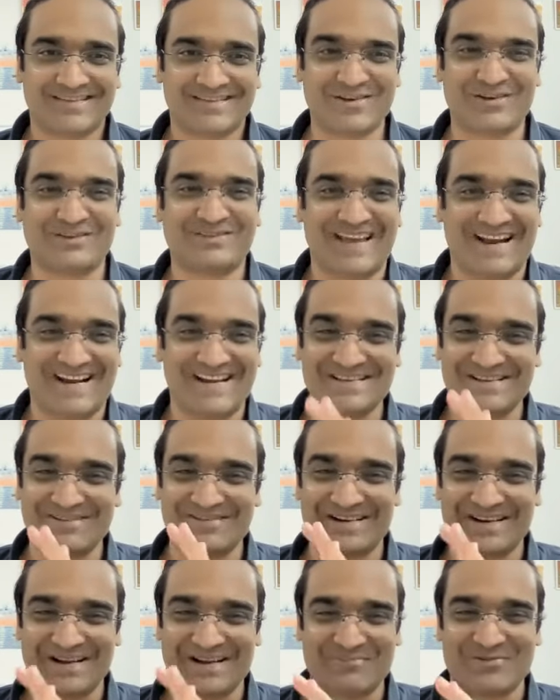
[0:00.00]
So that is
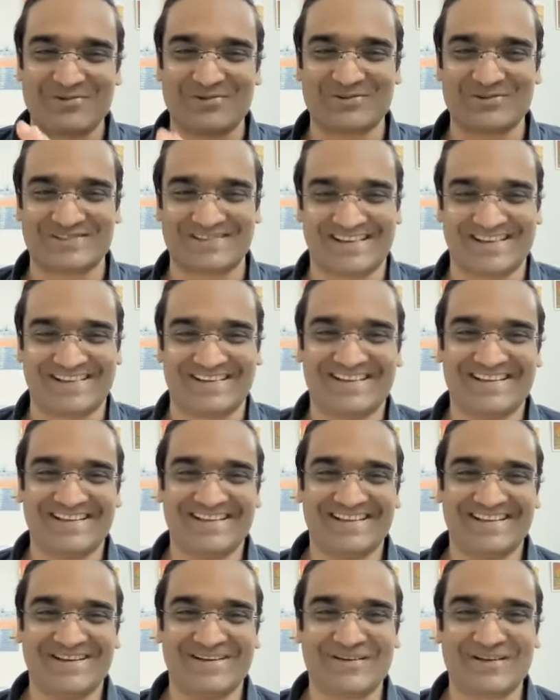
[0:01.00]
our rapport question.
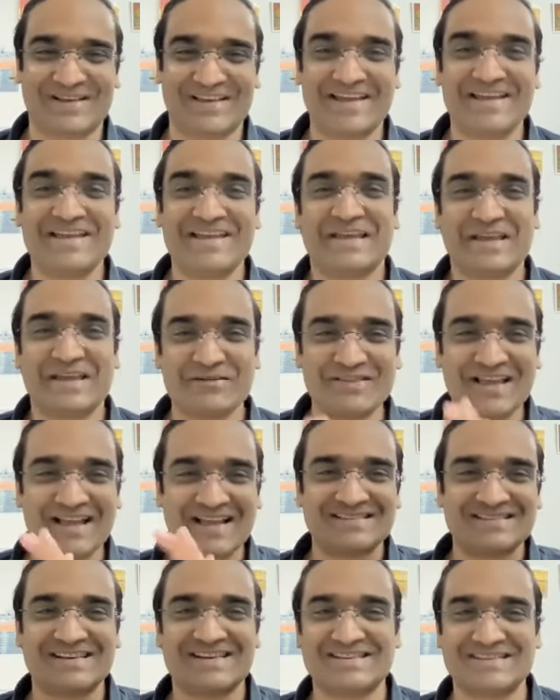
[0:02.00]
Okay. If the
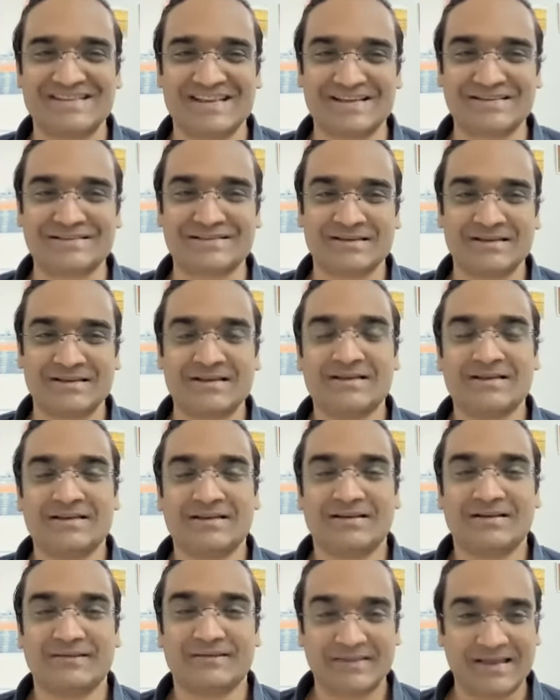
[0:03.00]
answer is yes,
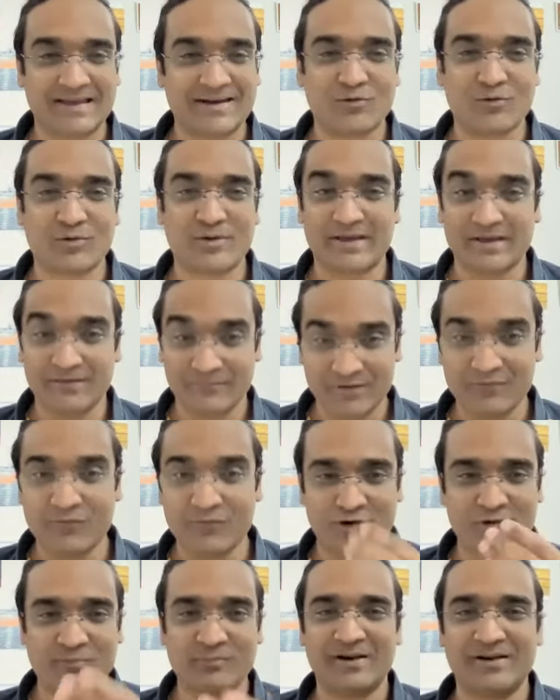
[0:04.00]
then okay, we
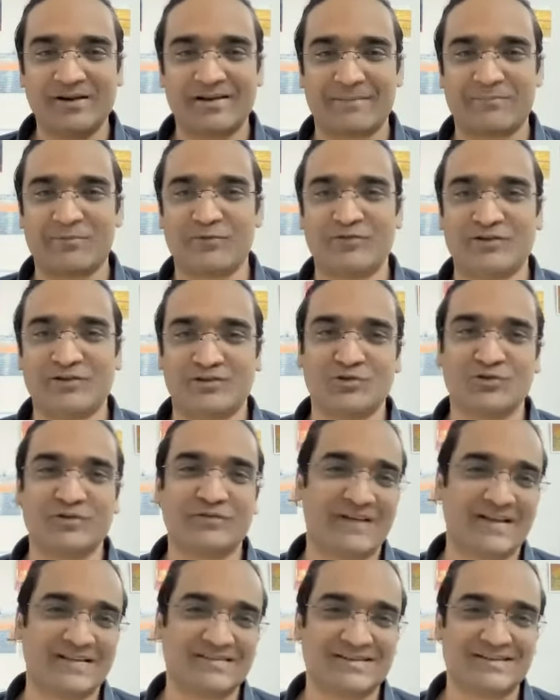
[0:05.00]
want to build rapport with you.
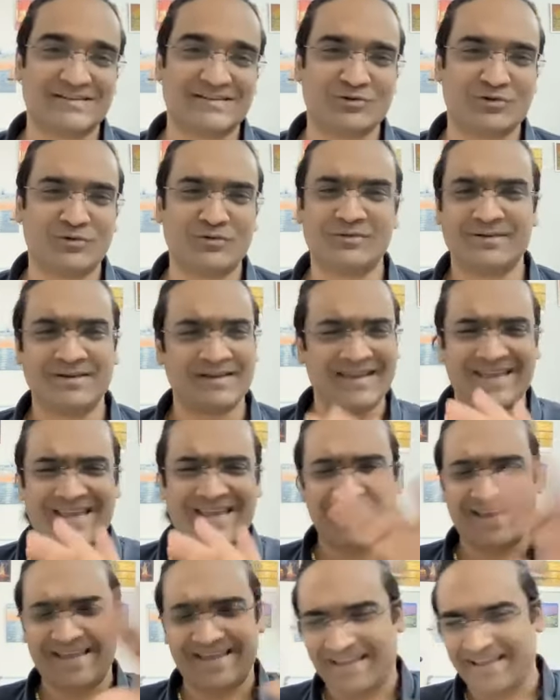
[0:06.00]
If answer is no,
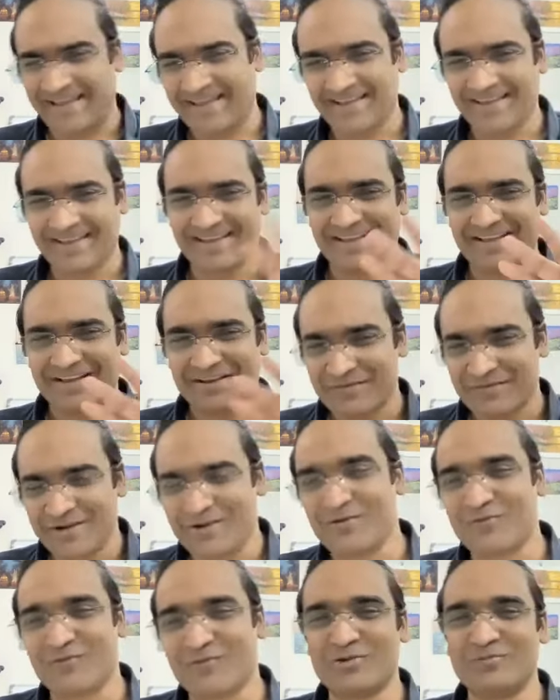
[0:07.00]
hey, we
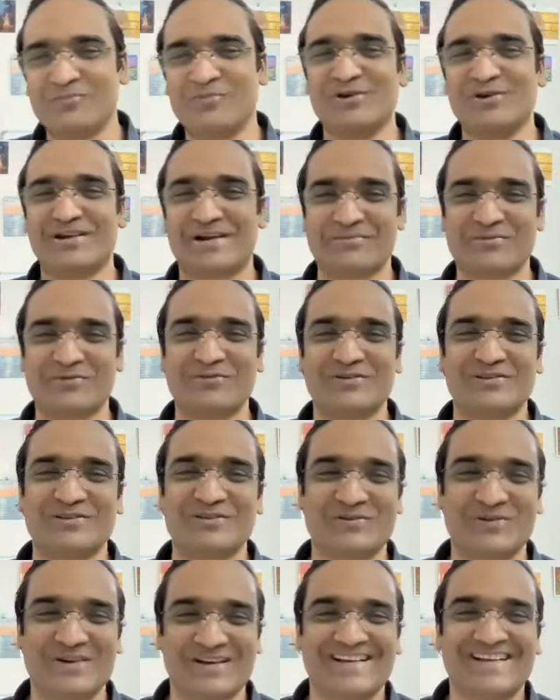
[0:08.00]
don't want to build rapport with
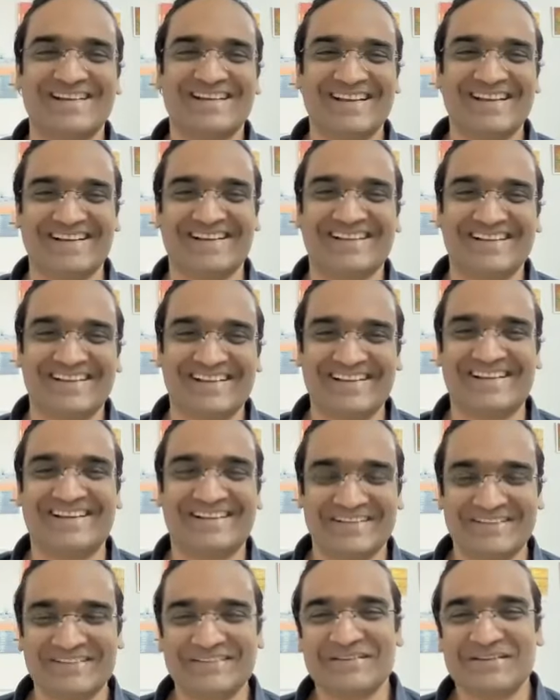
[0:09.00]
you.
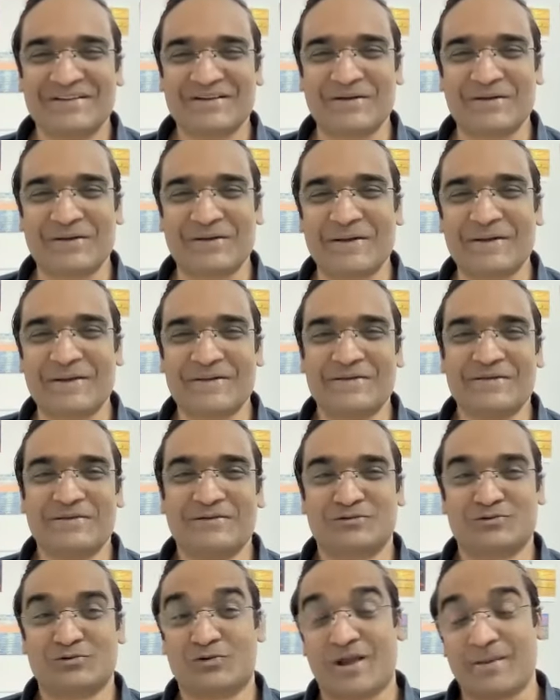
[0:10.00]
Okay.
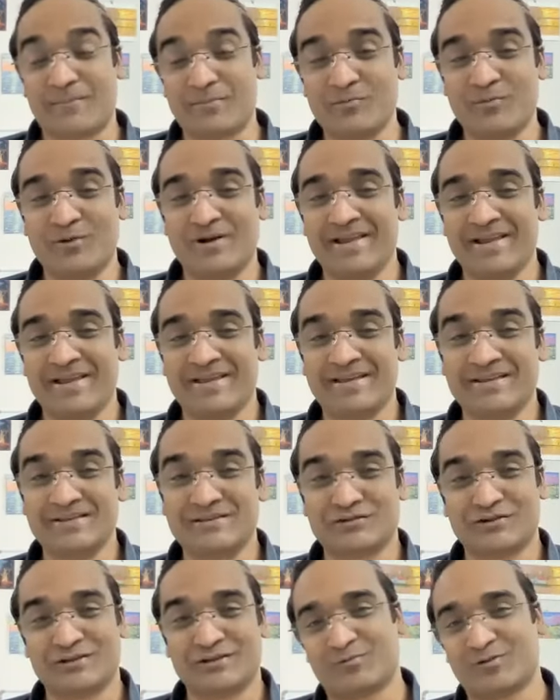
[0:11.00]
So rapport building
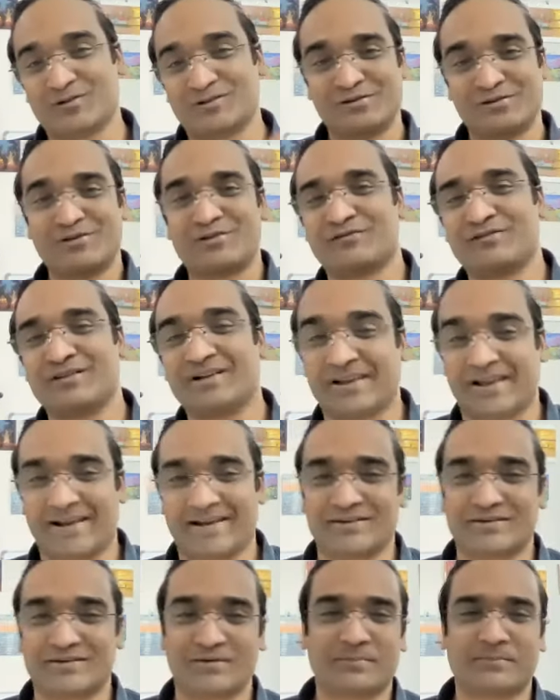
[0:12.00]
is responsibility of the
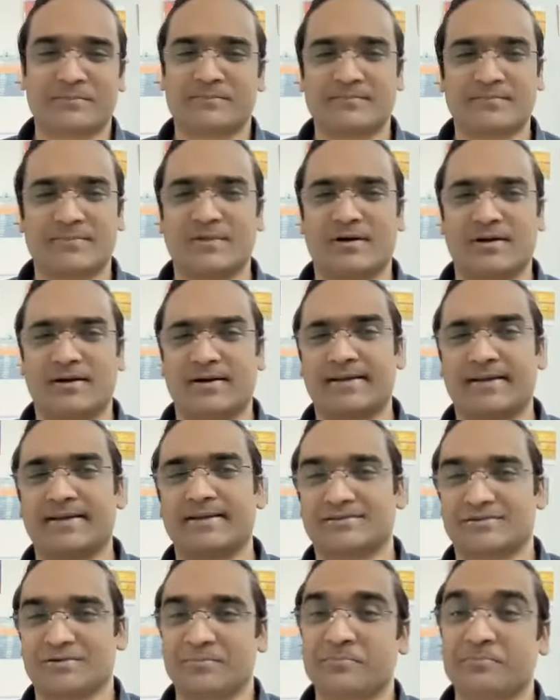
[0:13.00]
client, not
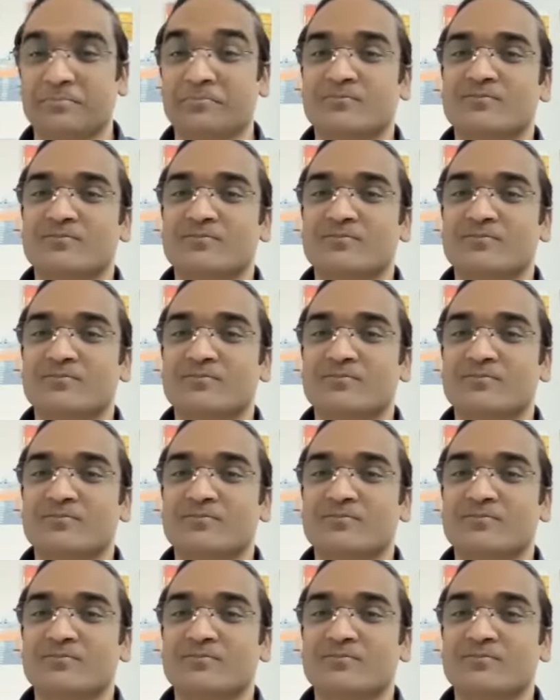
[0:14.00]
us.